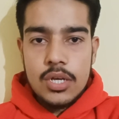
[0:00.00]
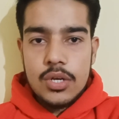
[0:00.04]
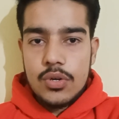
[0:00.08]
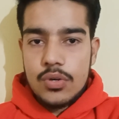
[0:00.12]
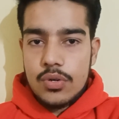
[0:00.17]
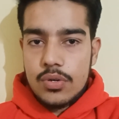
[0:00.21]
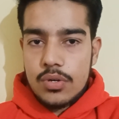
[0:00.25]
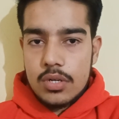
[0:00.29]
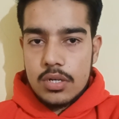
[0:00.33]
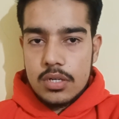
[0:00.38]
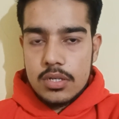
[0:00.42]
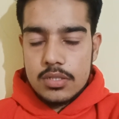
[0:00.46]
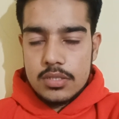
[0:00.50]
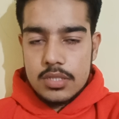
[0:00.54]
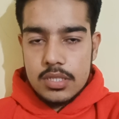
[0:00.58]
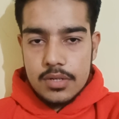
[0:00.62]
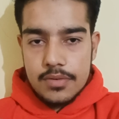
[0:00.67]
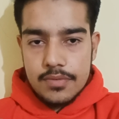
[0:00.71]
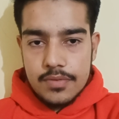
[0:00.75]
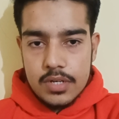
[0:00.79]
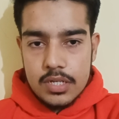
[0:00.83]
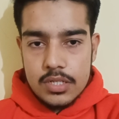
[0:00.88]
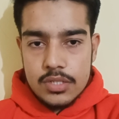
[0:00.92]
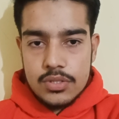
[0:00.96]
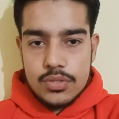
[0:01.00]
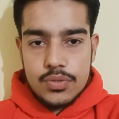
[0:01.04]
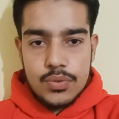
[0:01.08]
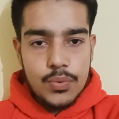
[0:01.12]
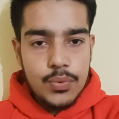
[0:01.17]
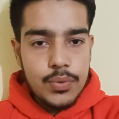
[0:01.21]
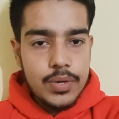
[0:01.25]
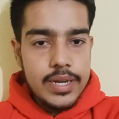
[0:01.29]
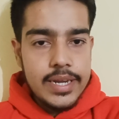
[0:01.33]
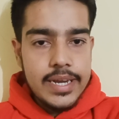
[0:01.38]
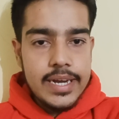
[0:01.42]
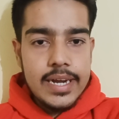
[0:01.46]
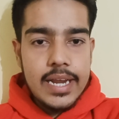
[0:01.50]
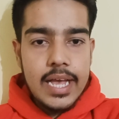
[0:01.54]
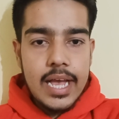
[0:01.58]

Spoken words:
the ones who need